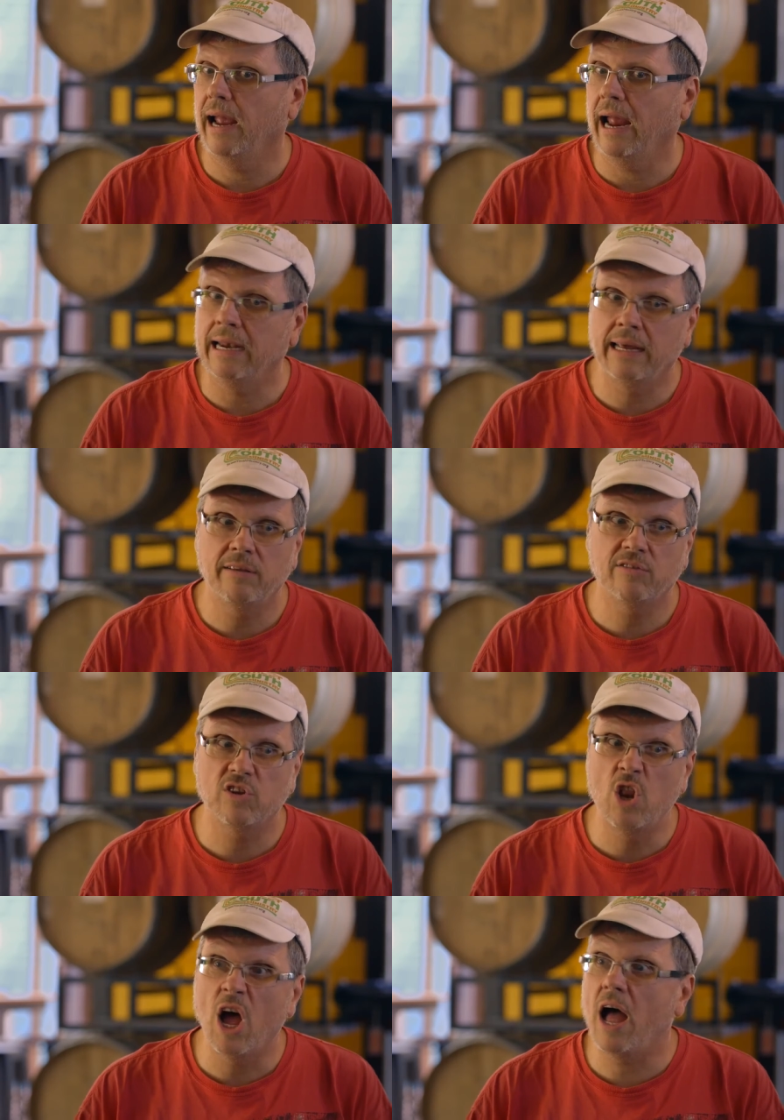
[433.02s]
And he's
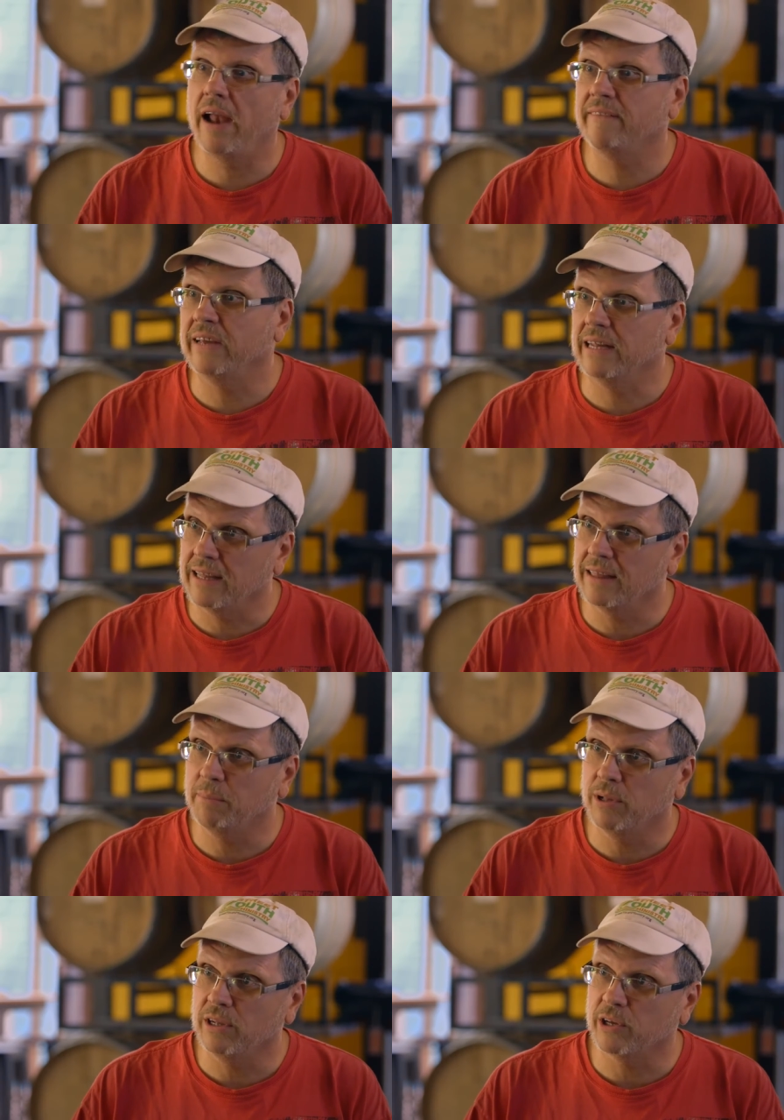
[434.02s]
not feeling the
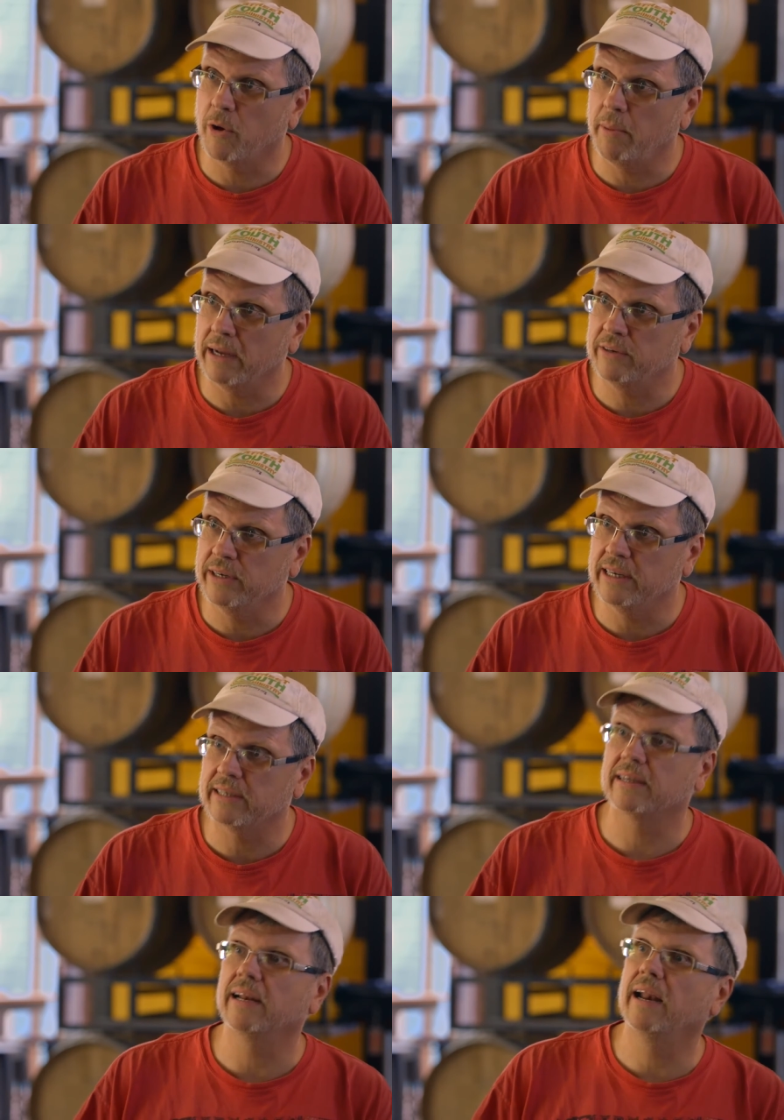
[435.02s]
pull to go back to addiction.